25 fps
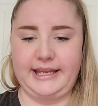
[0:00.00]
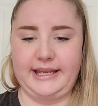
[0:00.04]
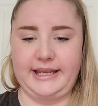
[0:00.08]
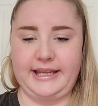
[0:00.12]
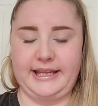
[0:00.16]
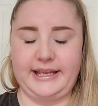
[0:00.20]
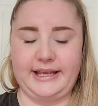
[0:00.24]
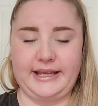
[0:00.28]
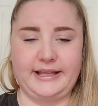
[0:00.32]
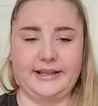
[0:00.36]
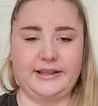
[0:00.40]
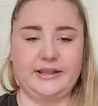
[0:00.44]

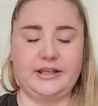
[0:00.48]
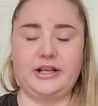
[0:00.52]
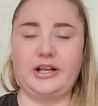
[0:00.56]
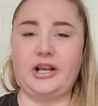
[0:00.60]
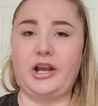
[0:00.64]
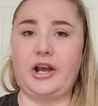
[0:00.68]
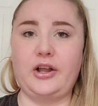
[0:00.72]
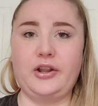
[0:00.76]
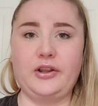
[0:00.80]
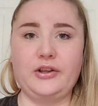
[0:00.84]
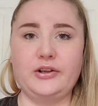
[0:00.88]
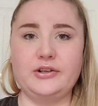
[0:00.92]
And the
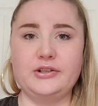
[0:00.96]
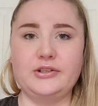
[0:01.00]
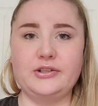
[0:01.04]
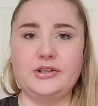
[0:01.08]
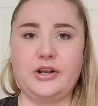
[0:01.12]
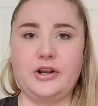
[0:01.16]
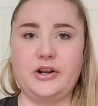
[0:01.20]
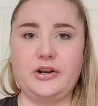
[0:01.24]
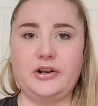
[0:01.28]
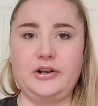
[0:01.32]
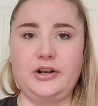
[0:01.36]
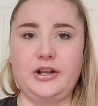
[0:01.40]
colors
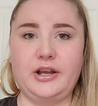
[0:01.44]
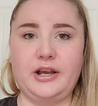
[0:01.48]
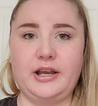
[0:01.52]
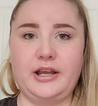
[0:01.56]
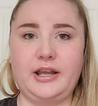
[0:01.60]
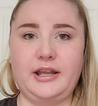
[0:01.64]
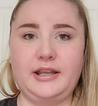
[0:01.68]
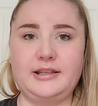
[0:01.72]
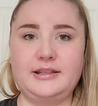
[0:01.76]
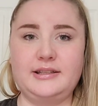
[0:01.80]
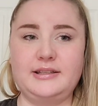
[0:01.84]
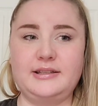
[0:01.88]
are
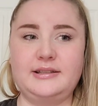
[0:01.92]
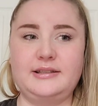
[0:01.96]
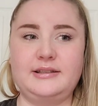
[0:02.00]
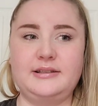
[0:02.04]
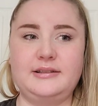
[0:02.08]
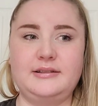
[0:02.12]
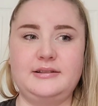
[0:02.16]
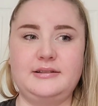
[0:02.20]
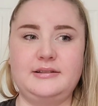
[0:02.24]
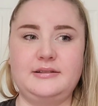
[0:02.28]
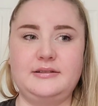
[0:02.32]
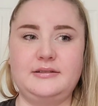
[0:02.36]
not
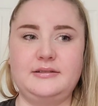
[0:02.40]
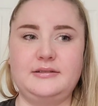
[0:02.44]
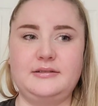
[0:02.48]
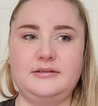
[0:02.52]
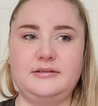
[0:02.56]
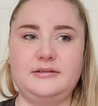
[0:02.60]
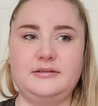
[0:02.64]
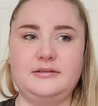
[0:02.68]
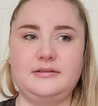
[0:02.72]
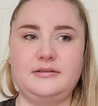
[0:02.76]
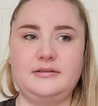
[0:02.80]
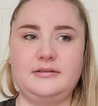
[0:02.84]

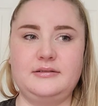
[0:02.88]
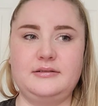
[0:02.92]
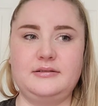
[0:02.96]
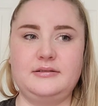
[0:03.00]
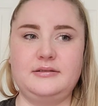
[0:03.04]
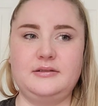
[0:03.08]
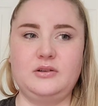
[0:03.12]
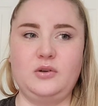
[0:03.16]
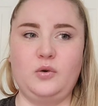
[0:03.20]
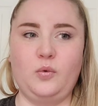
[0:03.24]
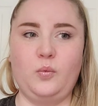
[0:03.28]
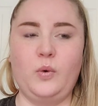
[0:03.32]

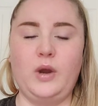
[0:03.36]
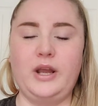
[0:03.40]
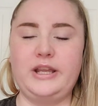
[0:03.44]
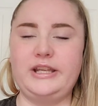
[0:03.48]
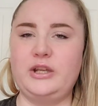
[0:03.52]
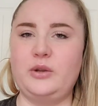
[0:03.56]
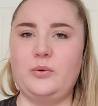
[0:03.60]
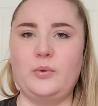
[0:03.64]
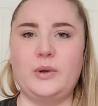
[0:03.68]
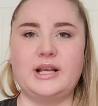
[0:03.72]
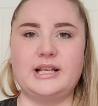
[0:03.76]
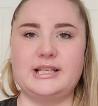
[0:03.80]
what
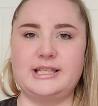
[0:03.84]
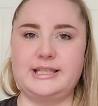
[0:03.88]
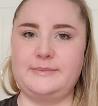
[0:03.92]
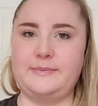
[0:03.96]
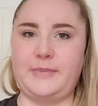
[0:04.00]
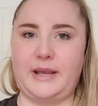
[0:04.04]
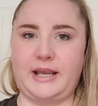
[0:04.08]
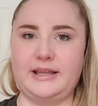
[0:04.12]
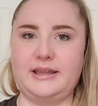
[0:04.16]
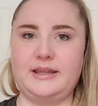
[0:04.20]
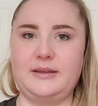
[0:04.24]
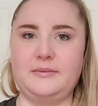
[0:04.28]
you
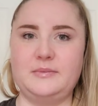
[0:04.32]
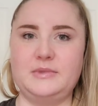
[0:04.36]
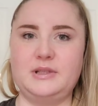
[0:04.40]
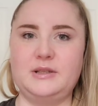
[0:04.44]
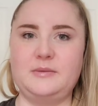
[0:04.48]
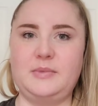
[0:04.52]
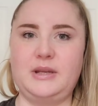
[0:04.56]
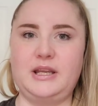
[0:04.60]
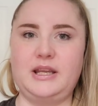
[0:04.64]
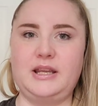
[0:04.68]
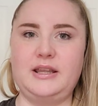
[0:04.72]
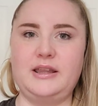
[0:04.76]
expect them to
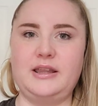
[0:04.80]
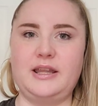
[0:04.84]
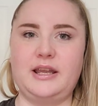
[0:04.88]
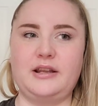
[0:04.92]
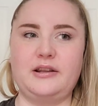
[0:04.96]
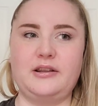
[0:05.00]
be.